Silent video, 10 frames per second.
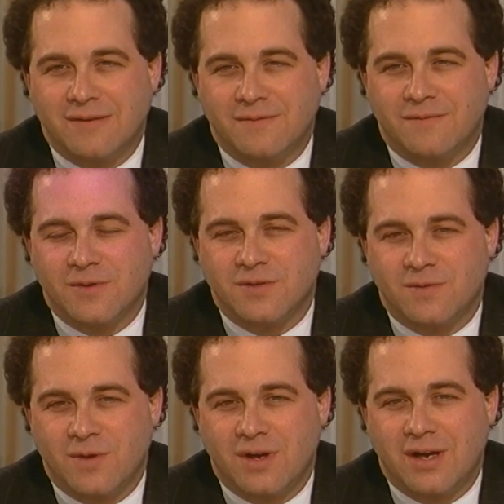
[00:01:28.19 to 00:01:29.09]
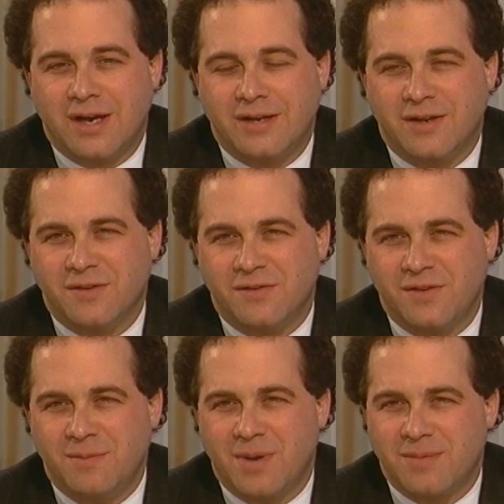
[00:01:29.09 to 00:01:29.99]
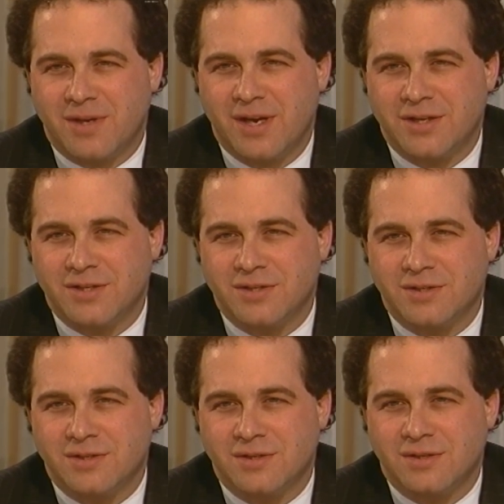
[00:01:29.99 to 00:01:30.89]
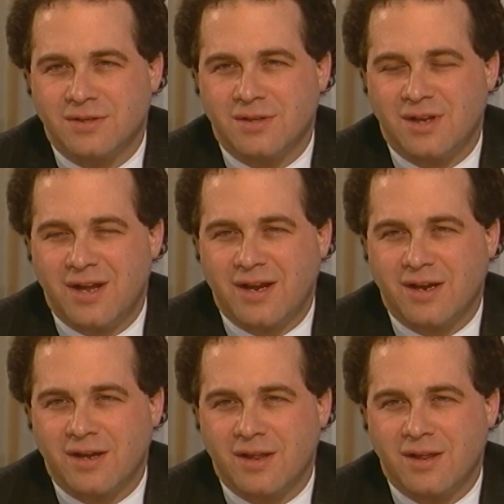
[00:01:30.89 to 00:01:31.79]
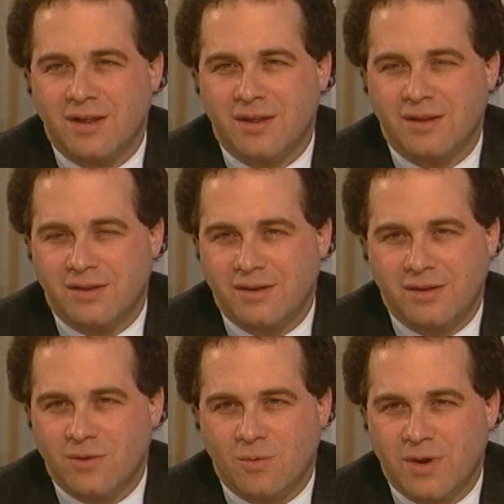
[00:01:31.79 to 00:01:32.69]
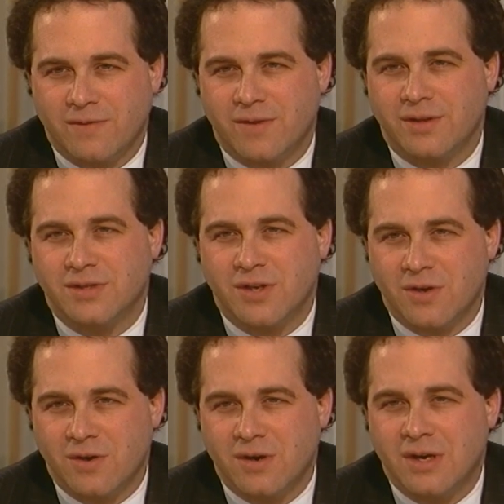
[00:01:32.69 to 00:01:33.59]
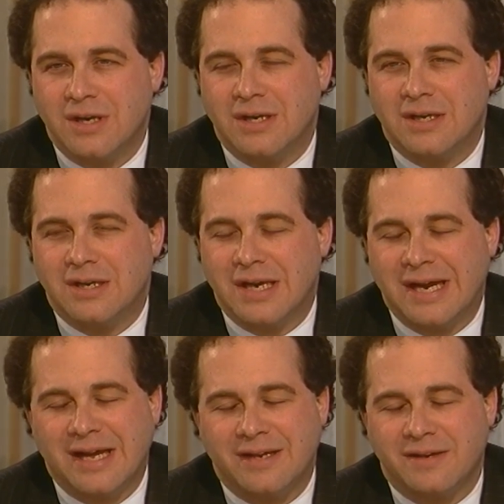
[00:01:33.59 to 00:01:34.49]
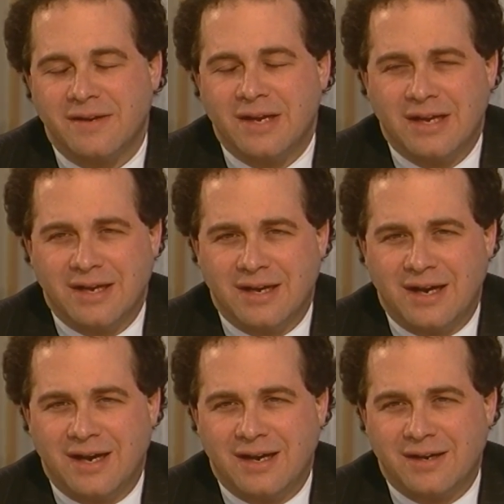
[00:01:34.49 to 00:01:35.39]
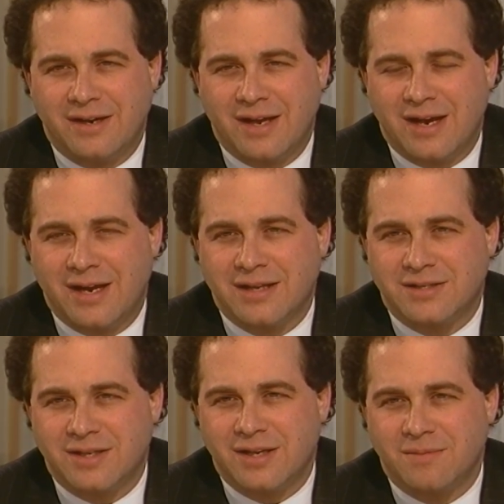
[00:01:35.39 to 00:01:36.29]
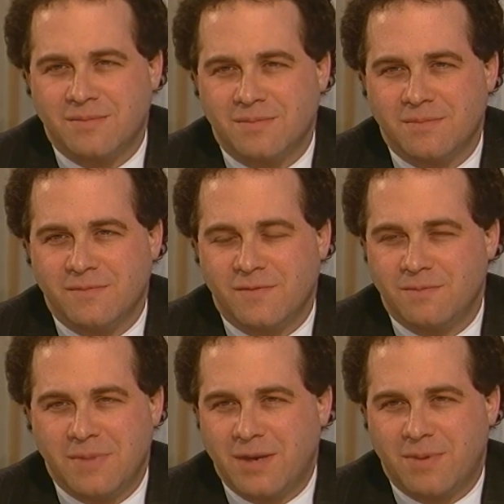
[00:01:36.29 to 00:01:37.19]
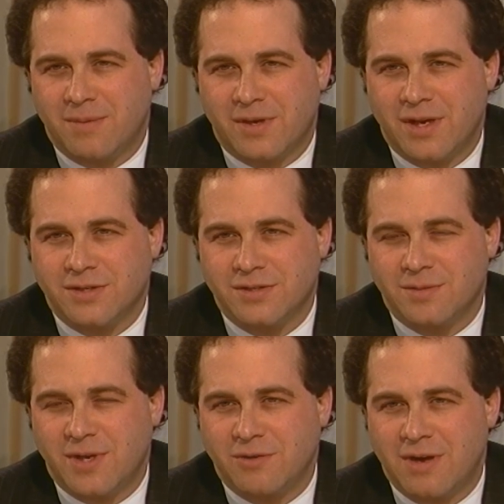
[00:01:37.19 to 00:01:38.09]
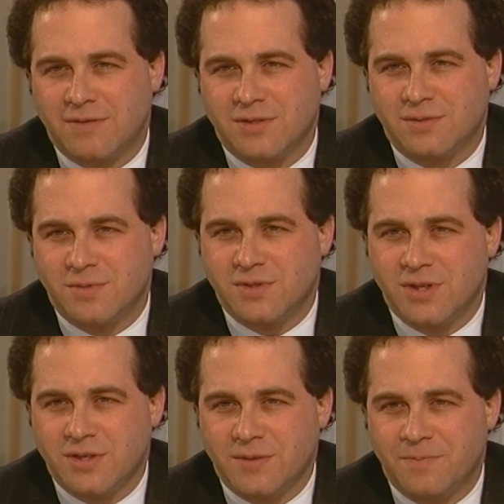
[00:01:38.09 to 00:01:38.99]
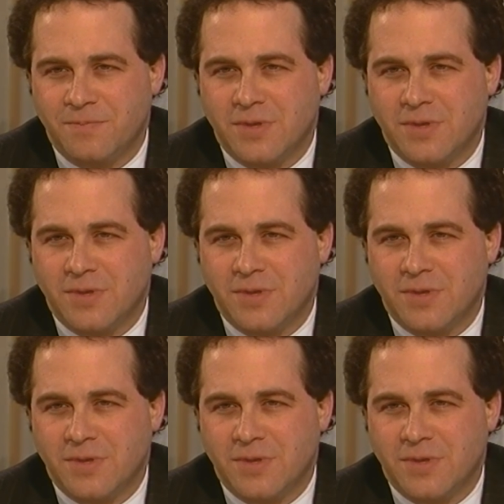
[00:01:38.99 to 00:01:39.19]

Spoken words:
first of all, I didn't see publications like either one of these here, and yet I had seen many publications in my travels as a musician.